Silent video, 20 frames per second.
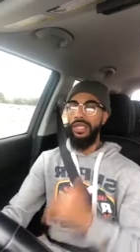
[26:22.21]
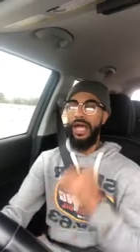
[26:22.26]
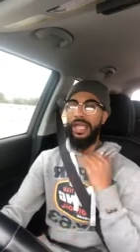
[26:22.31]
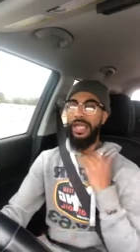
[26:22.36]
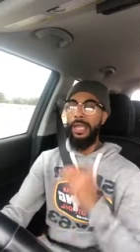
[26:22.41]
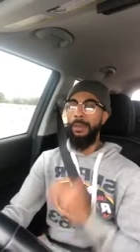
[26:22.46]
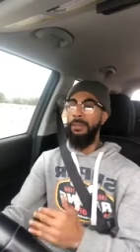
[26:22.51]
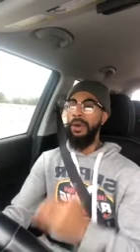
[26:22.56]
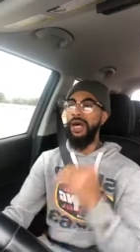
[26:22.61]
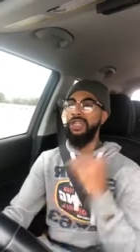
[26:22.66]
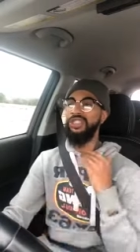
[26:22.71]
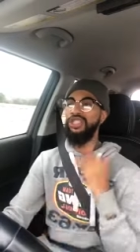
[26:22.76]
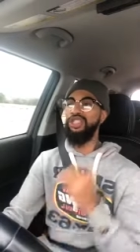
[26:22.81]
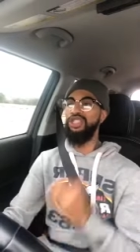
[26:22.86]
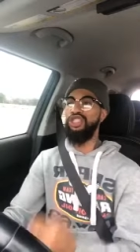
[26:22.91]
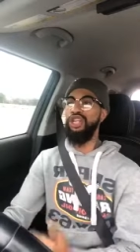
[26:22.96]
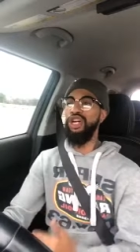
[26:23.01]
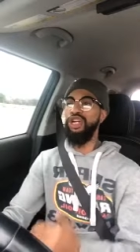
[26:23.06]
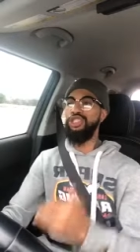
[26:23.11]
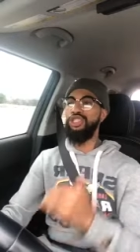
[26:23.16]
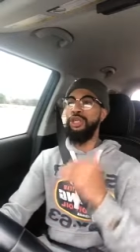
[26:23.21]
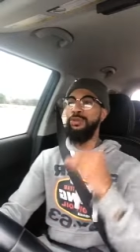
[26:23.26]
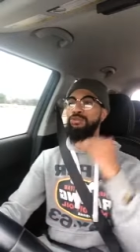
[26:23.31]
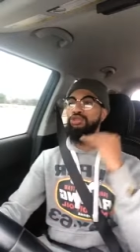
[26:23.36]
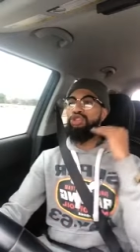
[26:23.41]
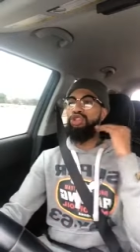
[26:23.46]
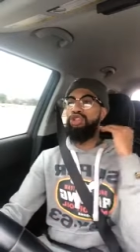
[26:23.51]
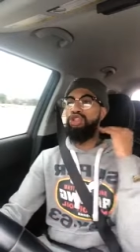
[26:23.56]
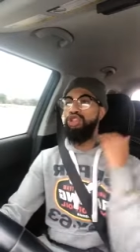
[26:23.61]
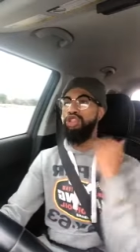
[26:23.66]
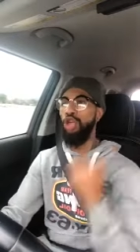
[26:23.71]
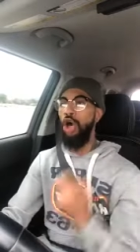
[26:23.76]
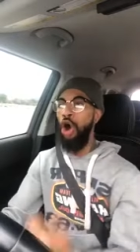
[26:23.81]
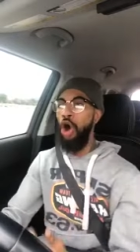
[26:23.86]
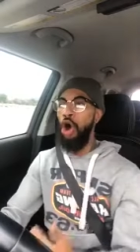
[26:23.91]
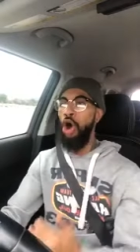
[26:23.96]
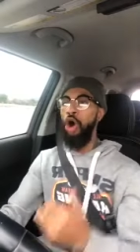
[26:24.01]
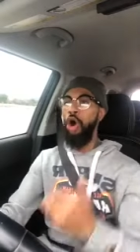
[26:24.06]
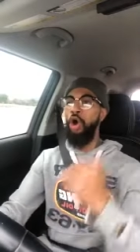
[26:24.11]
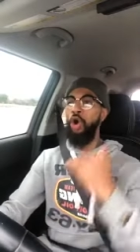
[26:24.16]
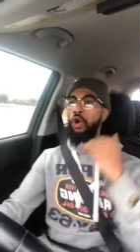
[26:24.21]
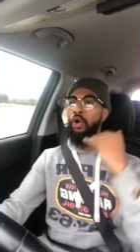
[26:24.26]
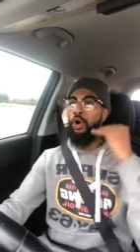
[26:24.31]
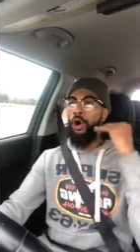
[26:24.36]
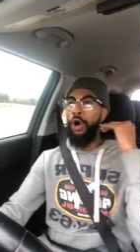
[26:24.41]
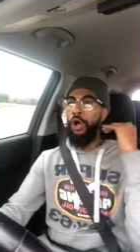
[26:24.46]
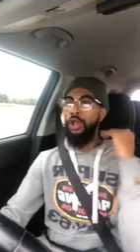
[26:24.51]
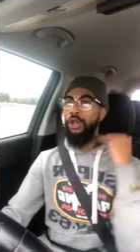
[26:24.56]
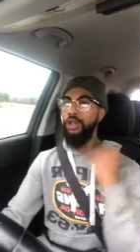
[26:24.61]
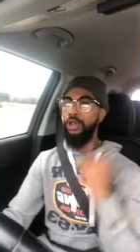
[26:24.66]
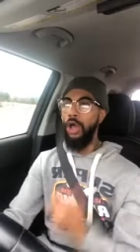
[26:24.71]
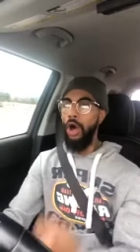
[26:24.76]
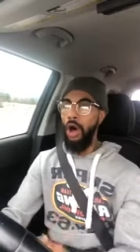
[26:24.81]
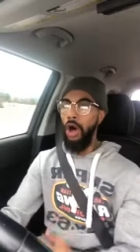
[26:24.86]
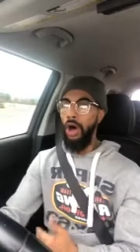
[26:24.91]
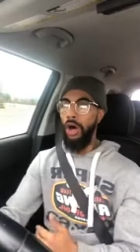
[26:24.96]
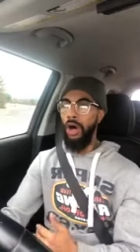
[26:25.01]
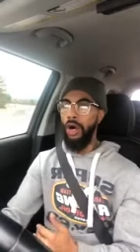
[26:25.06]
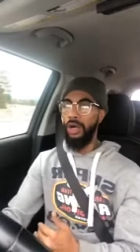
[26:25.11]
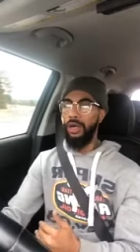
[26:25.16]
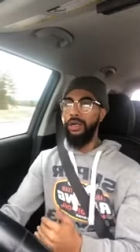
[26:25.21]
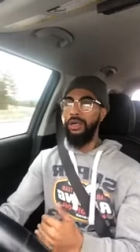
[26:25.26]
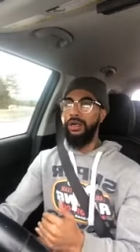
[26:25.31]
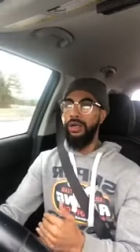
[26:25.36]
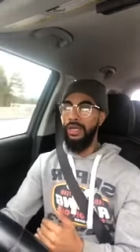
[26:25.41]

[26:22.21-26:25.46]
Like, it must have took them so long.